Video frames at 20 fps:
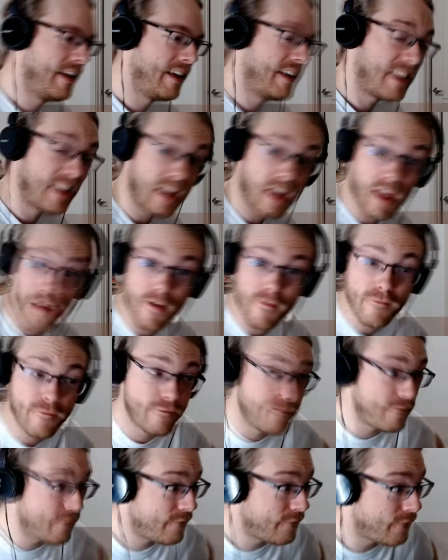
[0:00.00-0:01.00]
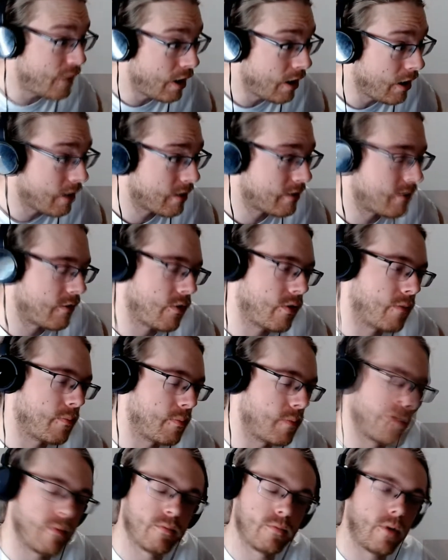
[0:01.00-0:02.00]
Get fucked!
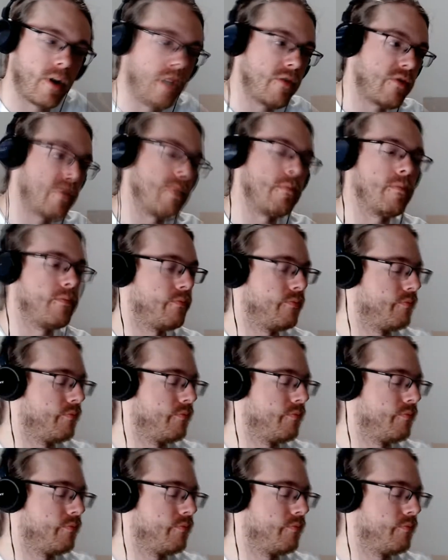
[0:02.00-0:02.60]
Rest in